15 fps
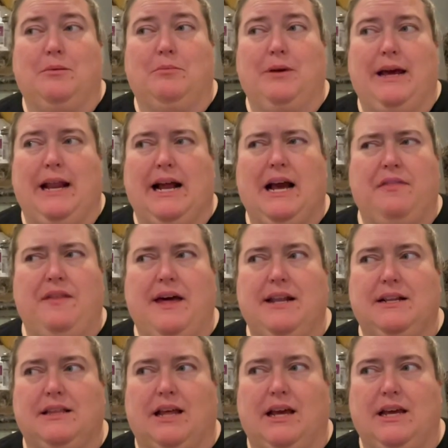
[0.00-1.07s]
And I got that
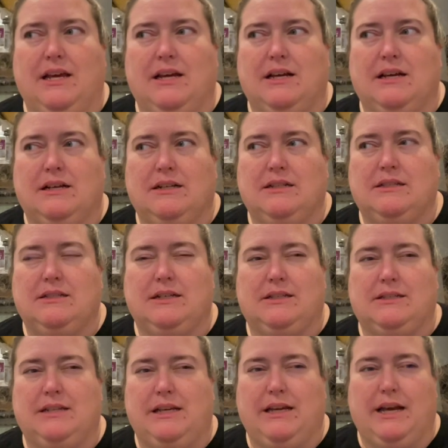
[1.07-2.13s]
in like
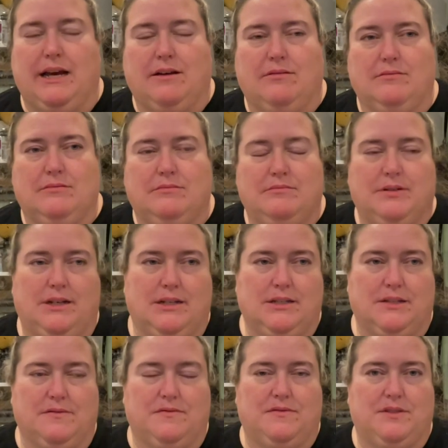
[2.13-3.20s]
16 count because
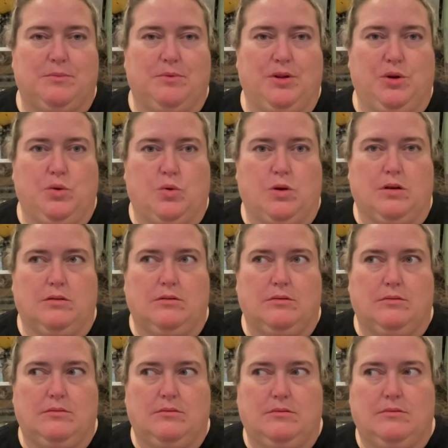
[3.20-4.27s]
of some of the Nora
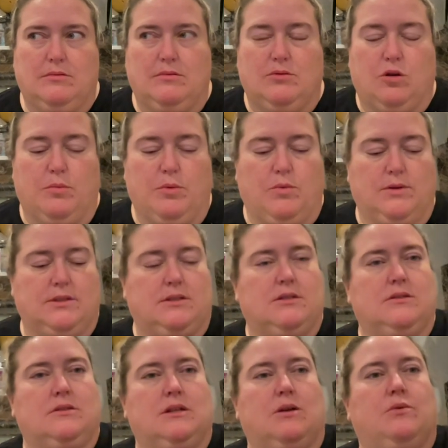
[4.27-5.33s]
Corbett ones
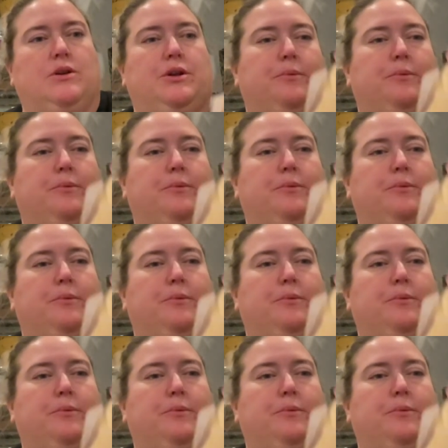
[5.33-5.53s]
that I want to